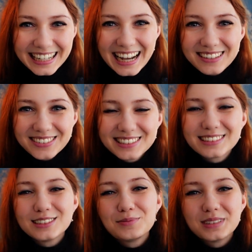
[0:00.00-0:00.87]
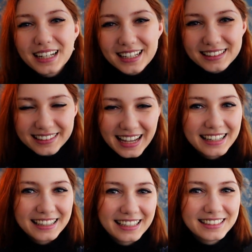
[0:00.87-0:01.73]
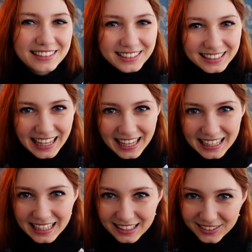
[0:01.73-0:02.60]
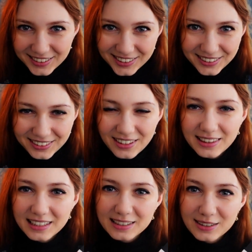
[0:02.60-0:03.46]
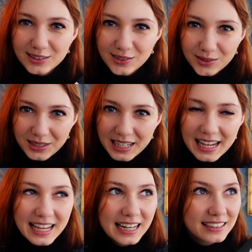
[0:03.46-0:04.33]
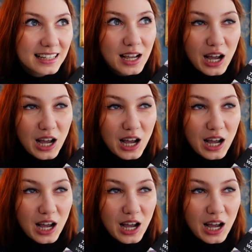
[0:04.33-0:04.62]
I was super excited to get into this story, and